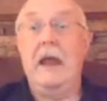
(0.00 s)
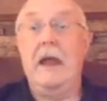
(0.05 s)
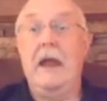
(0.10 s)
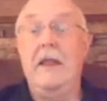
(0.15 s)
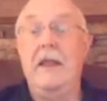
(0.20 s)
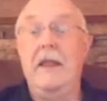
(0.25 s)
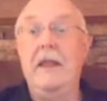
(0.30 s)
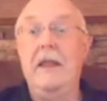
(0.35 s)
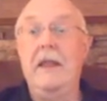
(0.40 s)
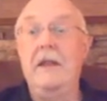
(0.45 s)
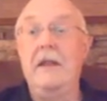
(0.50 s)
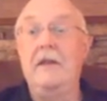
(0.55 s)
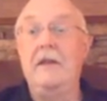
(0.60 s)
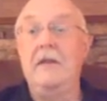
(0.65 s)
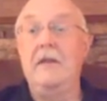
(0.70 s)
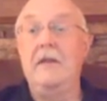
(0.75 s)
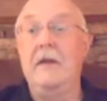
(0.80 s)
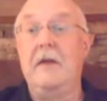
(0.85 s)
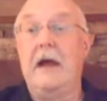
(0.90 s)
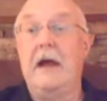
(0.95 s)
And then the
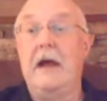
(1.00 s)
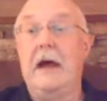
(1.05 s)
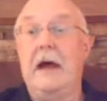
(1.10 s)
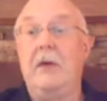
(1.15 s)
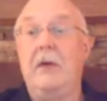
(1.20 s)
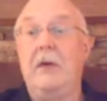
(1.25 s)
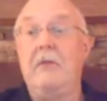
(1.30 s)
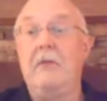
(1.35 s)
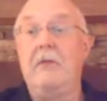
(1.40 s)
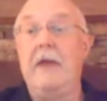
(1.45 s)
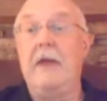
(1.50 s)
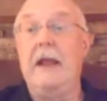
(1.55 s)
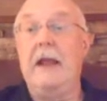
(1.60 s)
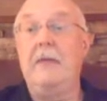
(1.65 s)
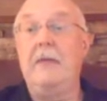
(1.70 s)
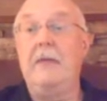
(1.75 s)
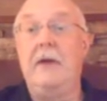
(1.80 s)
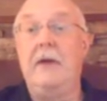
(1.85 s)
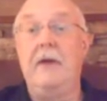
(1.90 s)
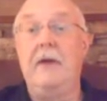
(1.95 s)
different hourly
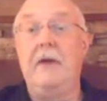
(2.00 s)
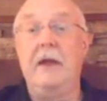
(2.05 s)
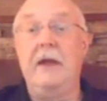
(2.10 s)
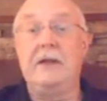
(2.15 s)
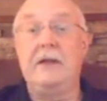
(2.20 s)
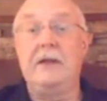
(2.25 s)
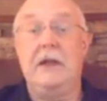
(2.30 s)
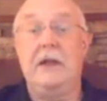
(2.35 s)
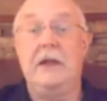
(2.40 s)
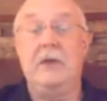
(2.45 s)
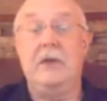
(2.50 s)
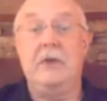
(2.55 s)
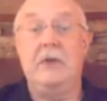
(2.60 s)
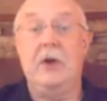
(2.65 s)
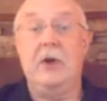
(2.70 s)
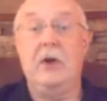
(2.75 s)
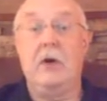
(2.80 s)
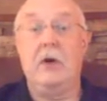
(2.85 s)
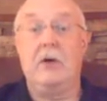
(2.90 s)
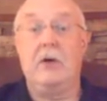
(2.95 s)
rating periods, and you
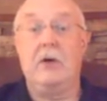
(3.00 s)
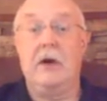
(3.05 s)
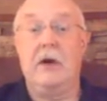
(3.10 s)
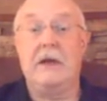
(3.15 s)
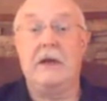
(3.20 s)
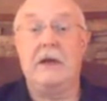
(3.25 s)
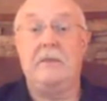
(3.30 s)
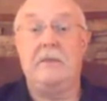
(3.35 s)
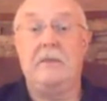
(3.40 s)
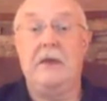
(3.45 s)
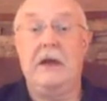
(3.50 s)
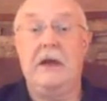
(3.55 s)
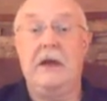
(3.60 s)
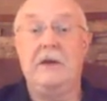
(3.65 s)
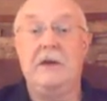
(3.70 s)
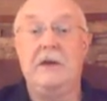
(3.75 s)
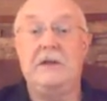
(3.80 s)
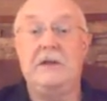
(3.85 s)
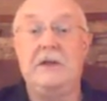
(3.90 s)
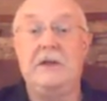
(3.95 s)
would go across and pick
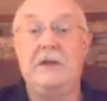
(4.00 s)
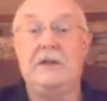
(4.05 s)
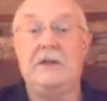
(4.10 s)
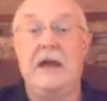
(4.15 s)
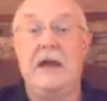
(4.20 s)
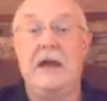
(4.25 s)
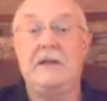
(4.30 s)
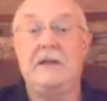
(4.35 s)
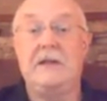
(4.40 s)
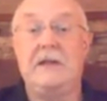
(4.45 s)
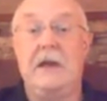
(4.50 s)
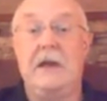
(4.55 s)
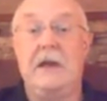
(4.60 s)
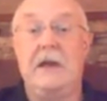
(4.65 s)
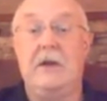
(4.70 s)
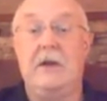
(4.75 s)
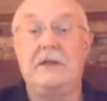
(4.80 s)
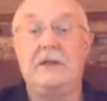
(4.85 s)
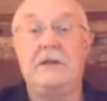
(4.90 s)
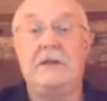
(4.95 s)
out your steel size. Say
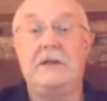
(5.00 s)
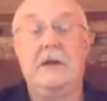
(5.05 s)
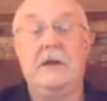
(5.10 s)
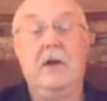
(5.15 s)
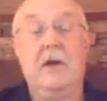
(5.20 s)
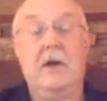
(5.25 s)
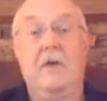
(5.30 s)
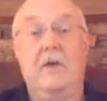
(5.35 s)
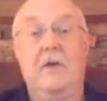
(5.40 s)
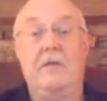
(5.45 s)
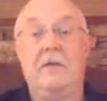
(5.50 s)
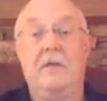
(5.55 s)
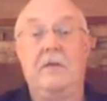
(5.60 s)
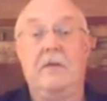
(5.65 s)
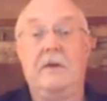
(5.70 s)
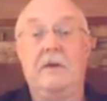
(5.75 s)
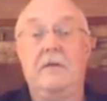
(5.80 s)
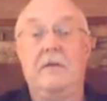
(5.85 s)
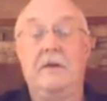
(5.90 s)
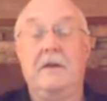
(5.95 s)
on this one,
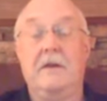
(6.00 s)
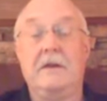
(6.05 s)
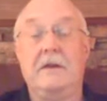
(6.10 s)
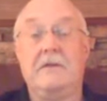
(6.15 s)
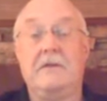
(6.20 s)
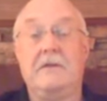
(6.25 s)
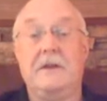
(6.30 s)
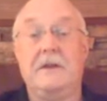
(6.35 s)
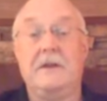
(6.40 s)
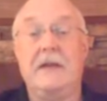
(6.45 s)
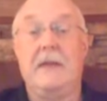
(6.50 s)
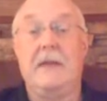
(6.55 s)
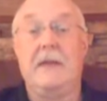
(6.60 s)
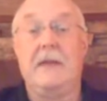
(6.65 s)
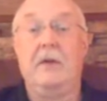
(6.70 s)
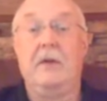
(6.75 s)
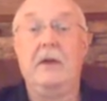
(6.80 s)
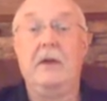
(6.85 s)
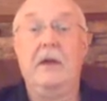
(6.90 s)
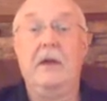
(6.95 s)
for
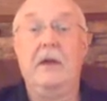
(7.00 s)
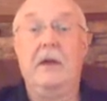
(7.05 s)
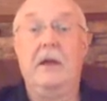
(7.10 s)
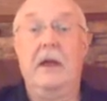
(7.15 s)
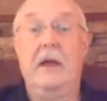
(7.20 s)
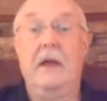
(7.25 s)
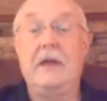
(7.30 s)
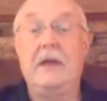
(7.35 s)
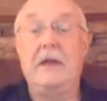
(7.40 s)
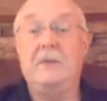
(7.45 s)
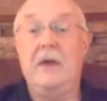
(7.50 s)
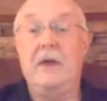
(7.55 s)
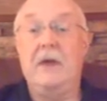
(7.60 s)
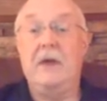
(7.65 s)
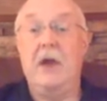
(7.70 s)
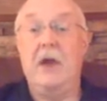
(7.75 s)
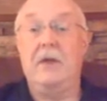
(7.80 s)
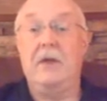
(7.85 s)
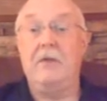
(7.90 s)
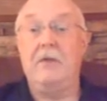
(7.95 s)
example, a
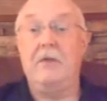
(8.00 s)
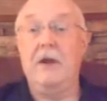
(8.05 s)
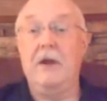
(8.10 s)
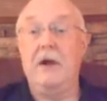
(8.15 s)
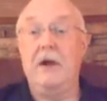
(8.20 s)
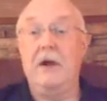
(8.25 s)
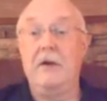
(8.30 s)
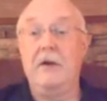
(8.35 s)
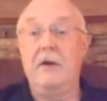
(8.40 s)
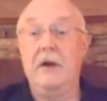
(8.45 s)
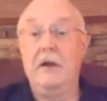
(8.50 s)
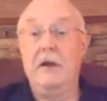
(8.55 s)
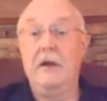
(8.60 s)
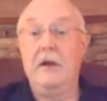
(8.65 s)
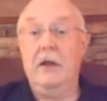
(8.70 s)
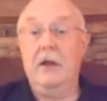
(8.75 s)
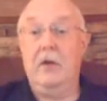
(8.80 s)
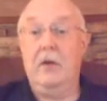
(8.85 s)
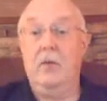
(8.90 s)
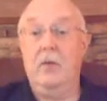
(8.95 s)
HPA over 300,
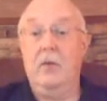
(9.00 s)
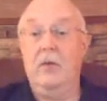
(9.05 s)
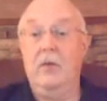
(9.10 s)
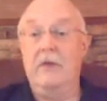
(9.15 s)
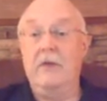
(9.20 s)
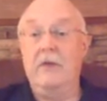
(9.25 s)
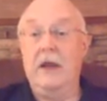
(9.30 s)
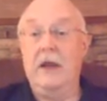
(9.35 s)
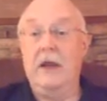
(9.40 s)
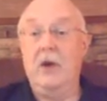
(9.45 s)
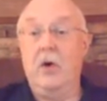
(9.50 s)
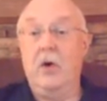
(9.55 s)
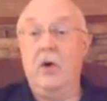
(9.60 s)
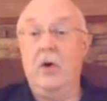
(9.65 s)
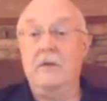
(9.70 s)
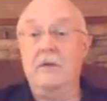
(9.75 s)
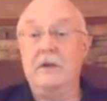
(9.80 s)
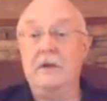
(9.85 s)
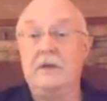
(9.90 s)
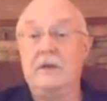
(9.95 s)
we read
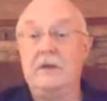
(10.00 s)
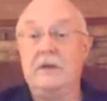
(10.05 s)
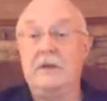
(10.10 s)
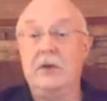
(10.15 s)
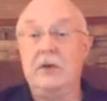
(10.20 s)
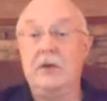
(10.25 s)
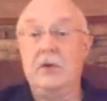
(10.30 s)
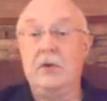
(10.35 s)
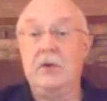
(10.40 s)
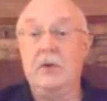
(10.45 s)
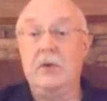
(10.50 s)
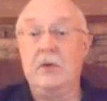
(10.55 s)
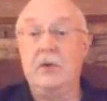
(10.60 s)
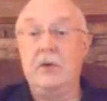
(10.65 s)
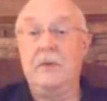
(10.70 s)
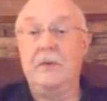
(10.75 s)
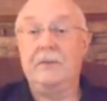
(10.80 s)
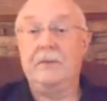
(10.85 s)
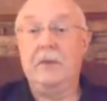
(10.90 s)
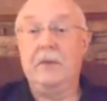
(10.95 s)
over
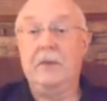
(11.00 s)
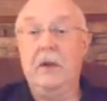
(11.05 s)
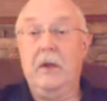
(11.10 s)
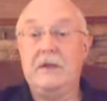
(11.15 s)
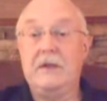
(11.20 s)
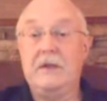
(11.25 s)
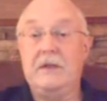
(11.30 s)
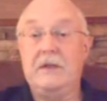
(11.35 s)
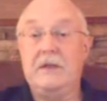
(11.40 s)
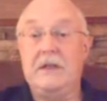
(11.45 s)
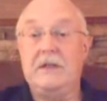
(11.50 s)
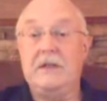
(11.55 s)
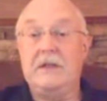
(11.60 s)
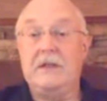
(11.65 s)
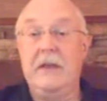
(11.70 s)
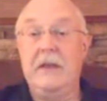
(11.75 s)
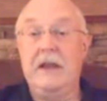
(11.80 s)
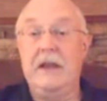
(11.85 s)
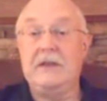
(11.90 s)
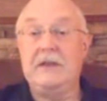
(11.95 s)
to
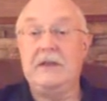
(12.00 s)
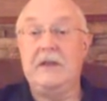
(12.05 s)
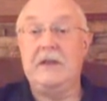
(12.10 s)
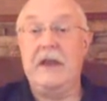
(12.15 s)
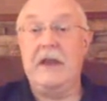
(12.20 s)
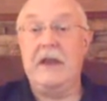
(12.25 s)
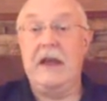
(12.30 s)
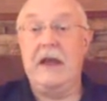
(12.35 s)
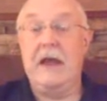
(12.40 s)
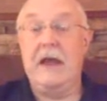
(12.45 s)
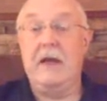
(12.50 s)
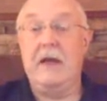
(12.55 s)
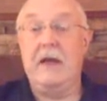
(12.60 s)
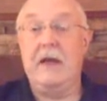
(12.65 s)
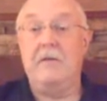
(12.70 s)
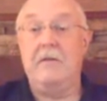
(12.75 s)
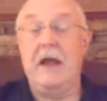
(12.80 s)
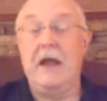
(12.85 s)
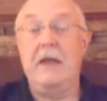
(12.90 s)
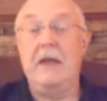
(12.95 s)
60 minutes, and we
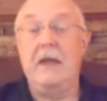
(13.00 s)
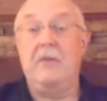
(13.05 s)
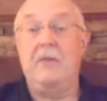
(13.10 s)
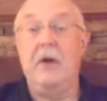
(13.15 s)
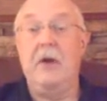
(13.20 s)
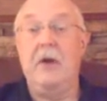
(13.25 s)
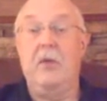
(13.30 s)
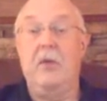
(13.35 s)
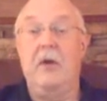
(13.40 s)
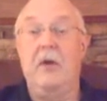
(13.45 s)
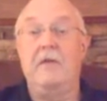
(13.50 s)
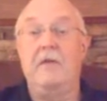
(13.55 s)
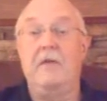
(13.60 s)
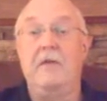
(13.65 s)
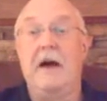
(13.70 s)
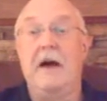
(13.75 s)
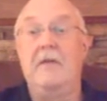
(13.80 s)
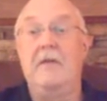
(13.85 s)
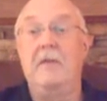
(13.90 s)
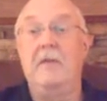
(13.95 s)
have
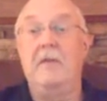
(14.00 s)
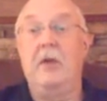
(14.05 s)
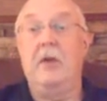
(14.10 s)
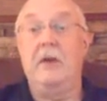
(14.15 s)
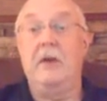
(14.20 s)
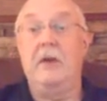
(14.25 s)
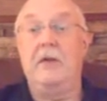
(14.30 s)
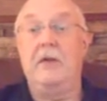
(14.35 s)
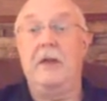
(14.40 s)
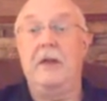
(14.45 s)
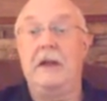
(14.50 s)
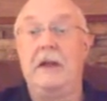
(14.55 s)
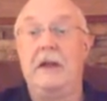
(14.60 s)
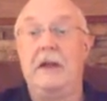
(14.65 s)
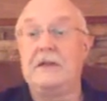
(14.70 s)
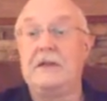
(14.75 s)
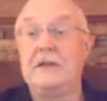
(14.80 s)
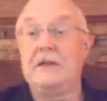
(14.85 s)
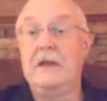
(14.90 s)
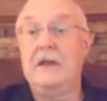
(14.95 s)
9.15 millimeter
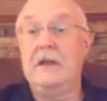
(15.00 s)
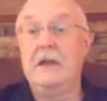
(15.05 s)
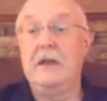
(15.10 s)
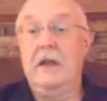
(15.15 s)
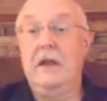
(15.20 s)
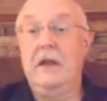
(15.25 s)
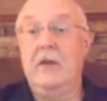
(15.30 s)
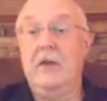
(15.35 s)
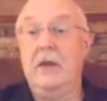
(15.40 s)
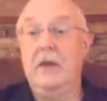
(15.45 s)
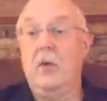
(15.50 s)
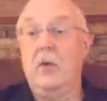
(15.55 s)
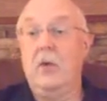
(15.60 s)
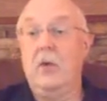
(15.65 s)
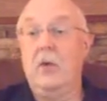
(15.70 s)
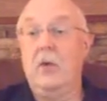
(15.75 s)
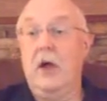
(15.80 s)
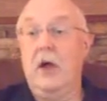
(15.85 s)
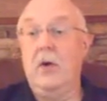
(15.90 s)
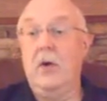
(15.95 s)
thickness. And we can
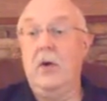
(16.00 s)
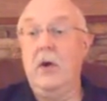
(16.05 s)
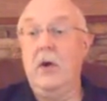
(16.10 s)
go all